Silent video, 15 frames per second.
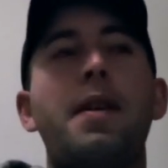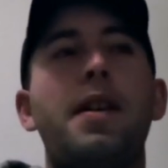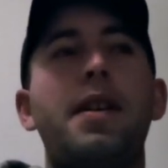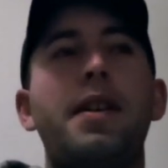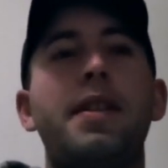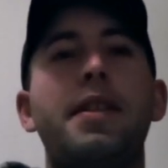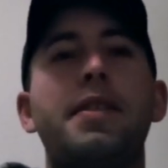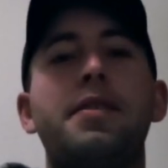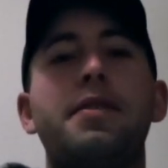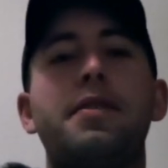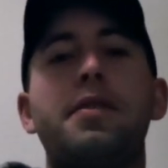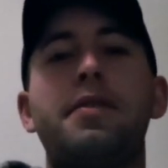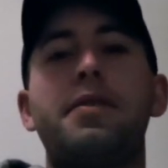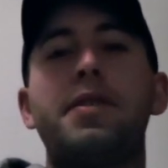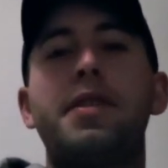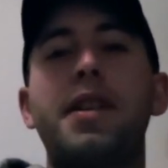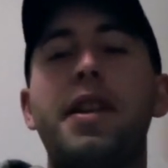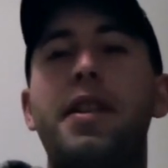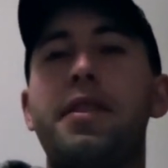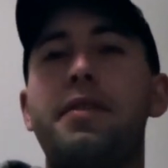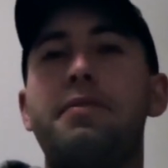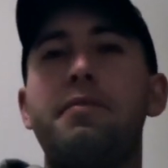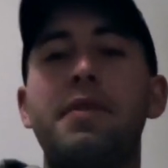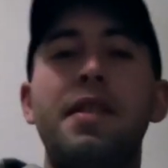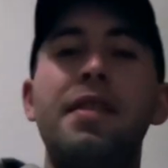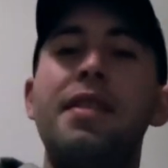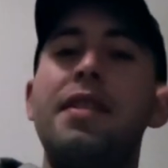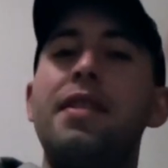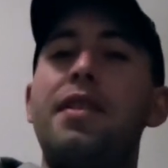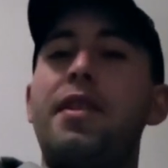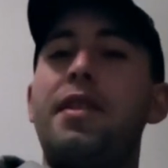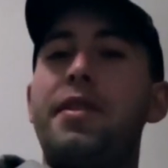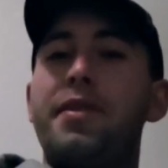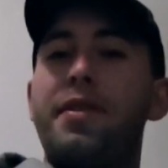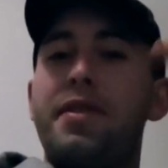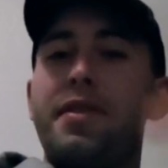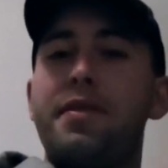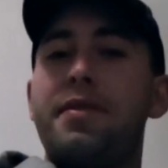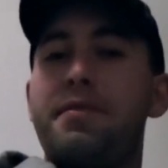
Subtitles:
I guess the setting on